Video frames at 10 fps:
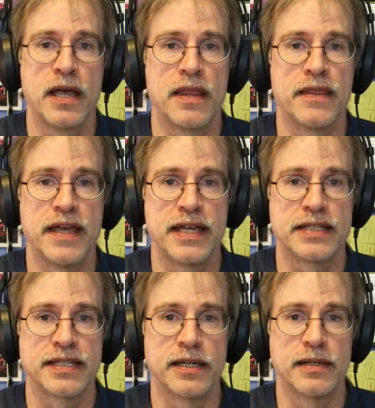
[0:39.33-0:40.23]

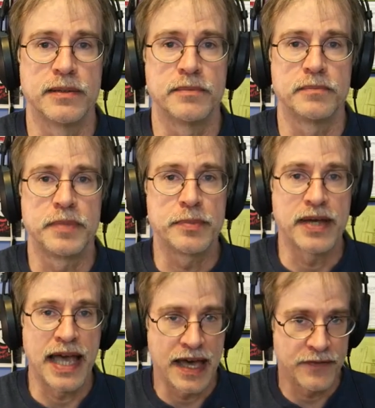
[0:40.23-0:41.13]
that um, people
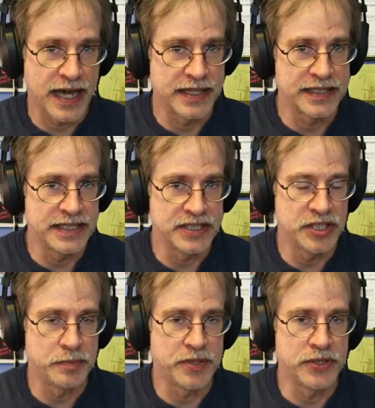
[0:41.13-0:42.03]
have gotten
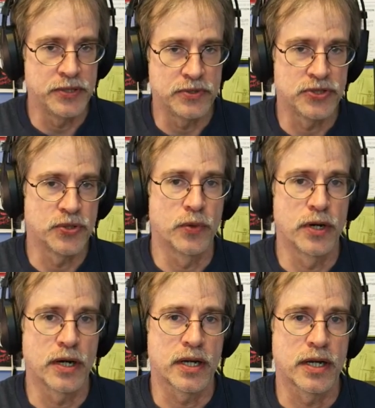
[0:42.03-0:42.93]
eGPUs to
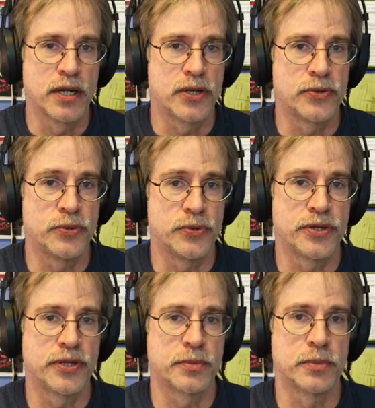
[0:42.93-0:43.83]
work through
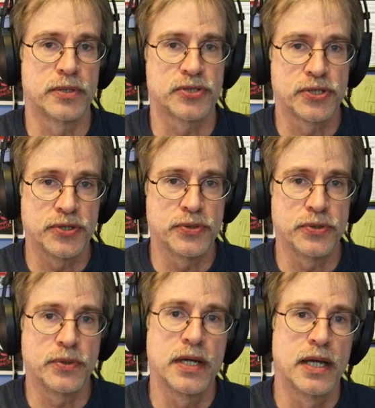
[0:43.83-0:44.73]
Thunderbolt
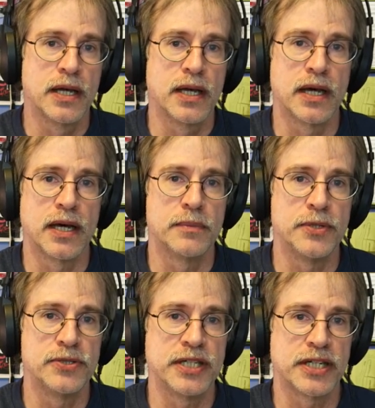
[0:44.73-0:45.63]
2 um,
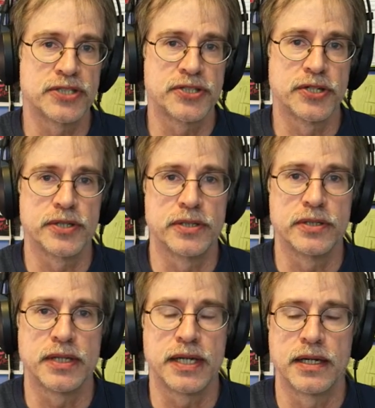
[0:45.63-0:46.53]
using
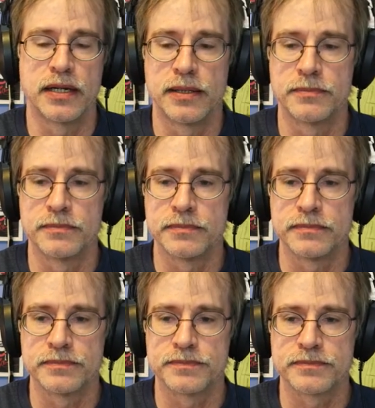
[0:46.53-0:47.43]
external um,
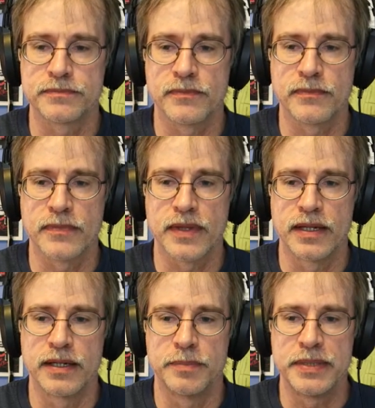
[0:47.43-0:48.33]

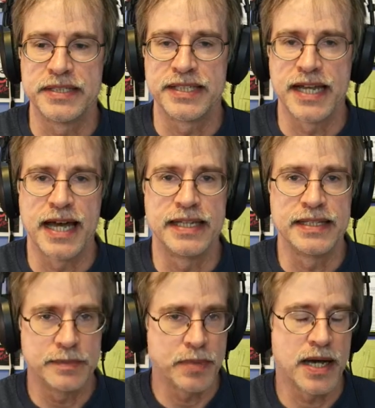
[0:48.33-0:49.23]
uh,
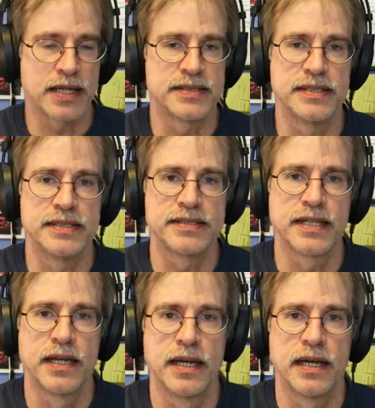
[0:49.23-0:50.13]
PCIe boxes.
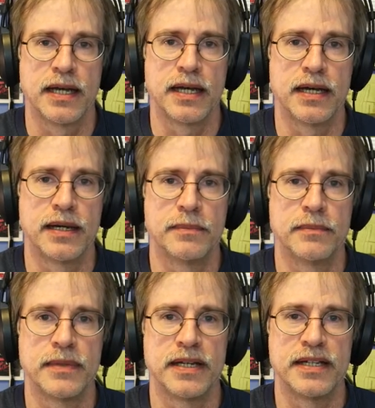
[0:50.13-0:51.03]

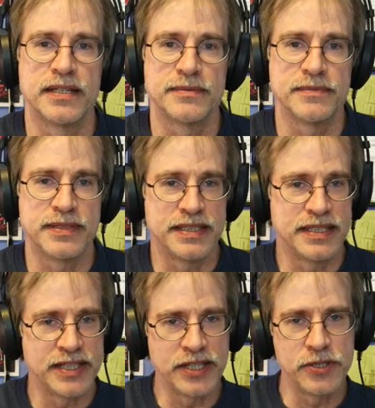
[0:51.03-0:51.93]
Um, uh, and
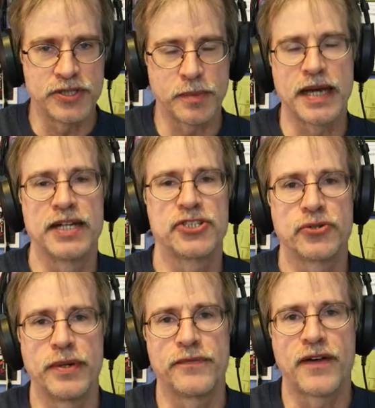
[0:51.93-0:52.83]
then they use some kind of
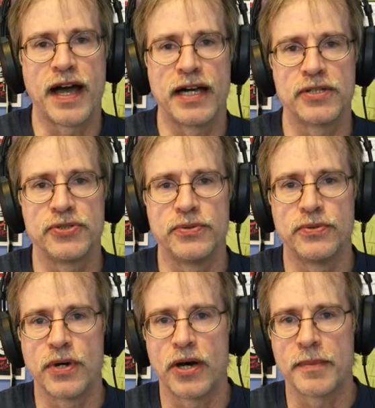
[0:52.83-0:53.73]
script file
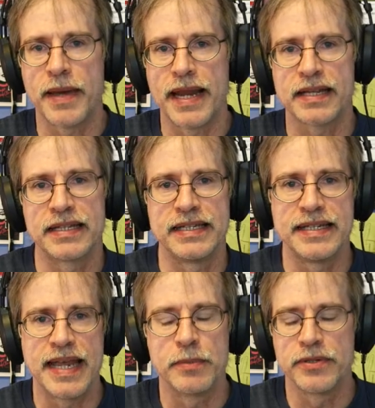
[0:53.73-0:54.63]
to automatically
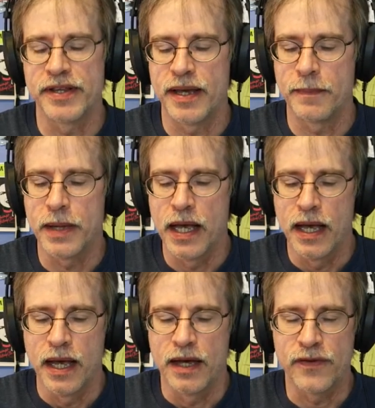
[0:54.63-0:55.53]
enable them.
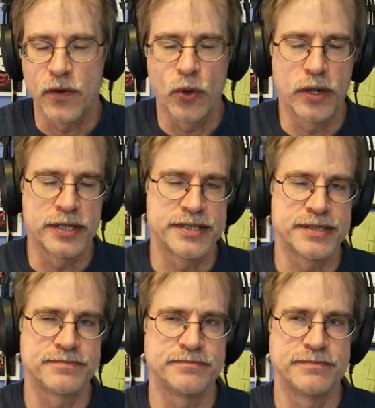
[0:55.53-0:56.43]
Of
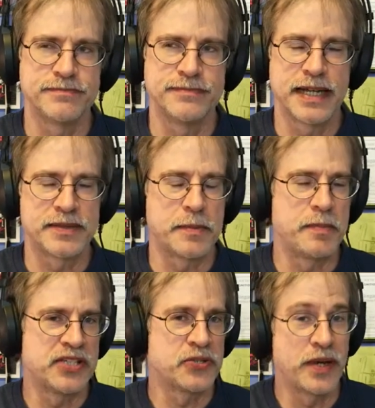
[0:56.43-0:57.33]
course, not the
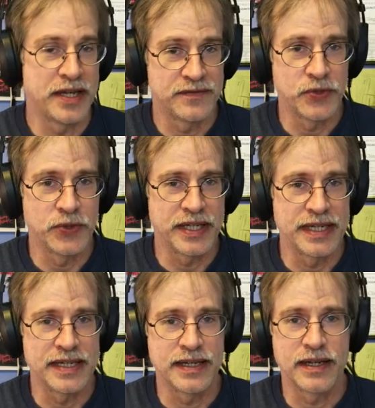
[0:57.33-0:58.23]
best way of doing
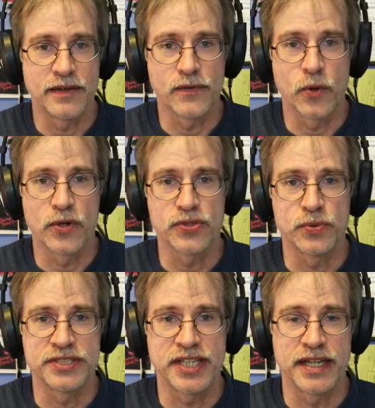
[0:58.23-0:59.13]
it. Of course,
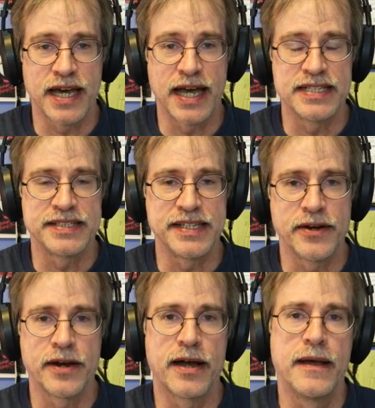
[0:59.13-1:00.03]
with High
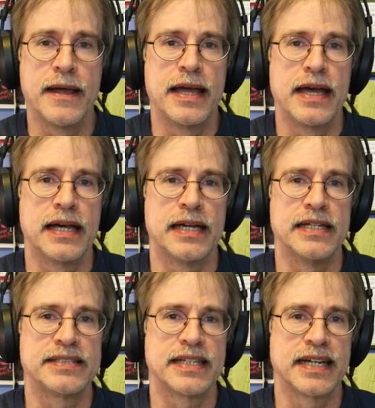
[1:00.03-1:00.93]
Sierra,
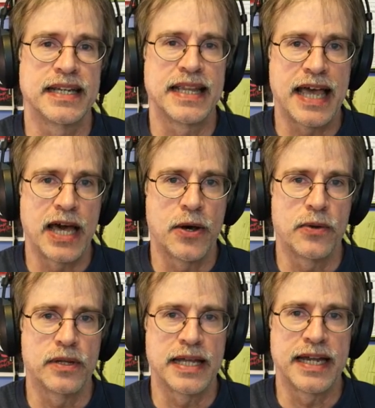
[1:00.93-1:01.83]
it's going to
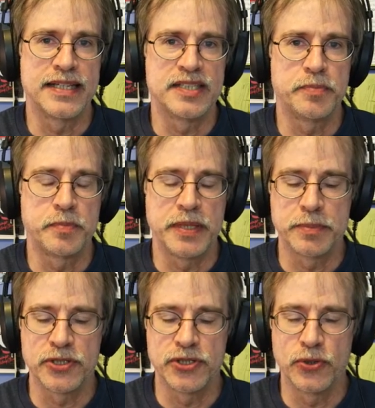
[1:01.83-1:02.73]
allow a lot of these
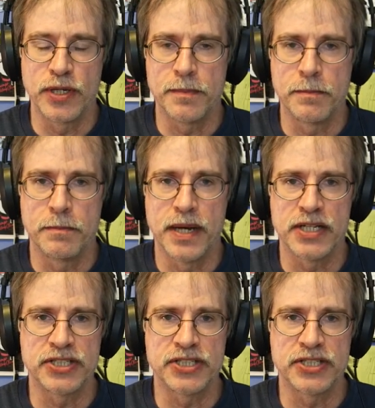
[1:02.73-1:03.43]
people to do it much